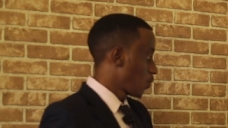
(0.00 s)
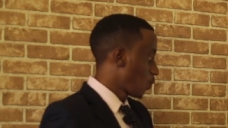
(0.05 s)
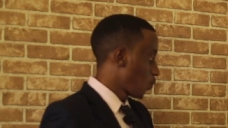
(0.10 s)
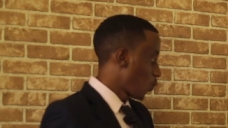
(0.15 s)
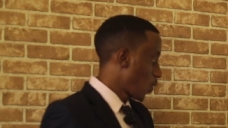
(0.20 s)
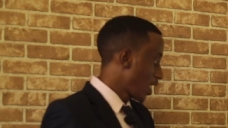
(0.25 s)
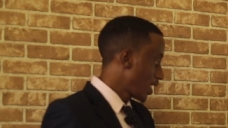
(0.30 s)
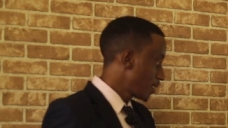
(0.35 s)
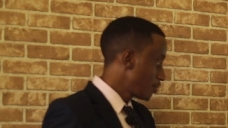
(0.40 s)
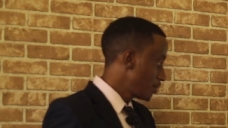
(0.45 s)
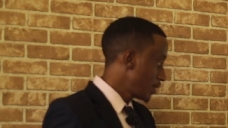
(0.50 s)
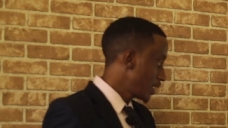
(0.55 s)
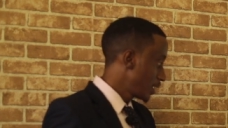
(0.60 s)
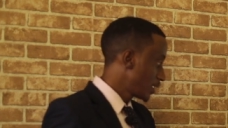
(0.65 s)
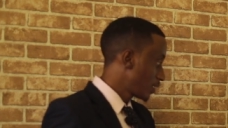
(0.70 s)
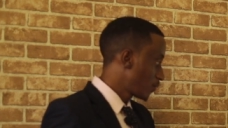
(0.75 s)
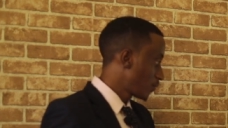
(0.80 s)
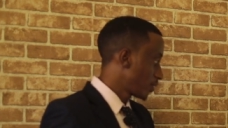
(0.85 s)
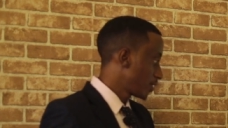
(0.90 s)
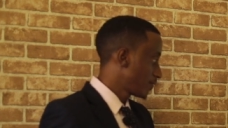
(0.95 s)
1
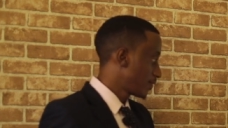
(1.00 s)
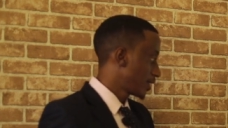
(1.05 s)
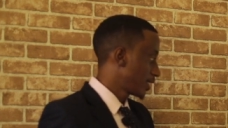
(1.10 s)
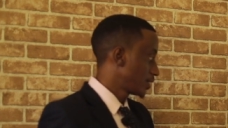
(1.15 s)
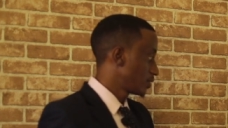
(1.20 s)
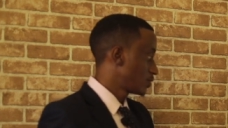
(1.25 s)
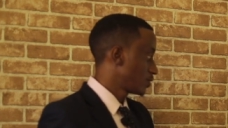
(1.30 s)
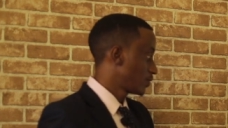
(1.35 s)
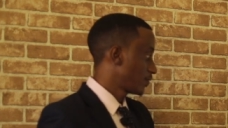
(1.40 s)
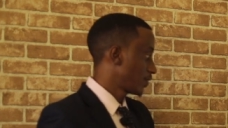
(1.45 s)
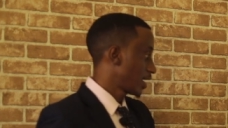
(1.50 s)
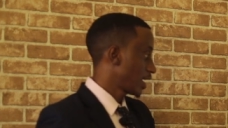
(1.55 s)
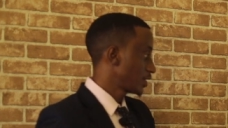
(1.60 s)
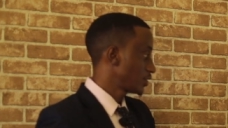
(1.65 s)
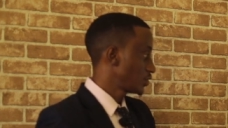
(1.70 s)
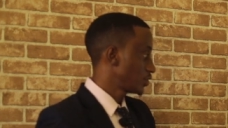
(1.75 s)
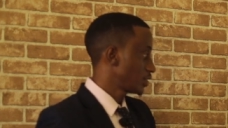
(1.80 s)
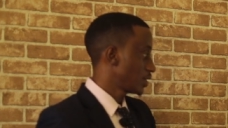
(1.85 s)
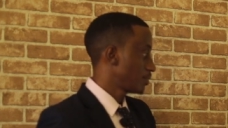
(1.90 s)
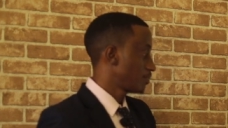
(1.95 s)
milliequivalent of
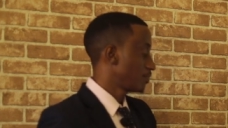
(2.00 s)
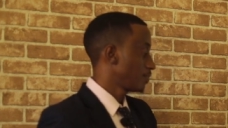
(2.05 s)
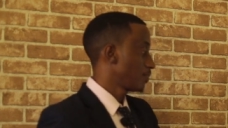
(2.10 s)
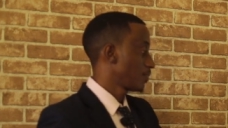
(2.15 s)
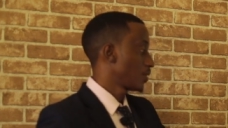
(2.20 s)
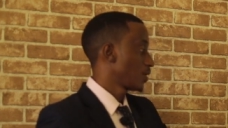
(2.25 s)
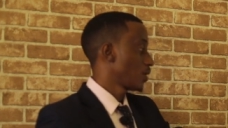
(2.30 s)
calcium